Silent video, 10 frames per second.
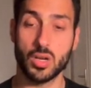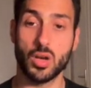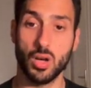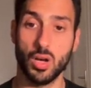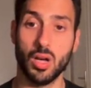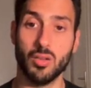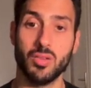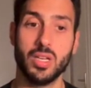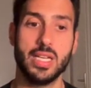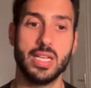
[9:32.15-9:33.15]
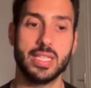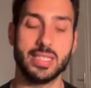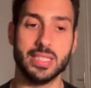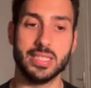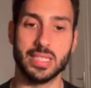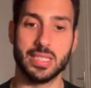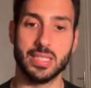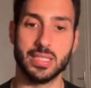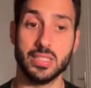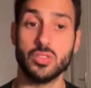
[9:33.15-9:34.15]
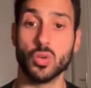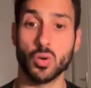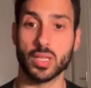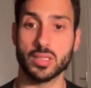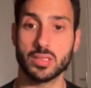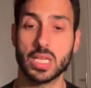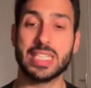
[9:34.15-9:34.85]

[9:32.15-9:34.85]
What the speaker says: of these tokens.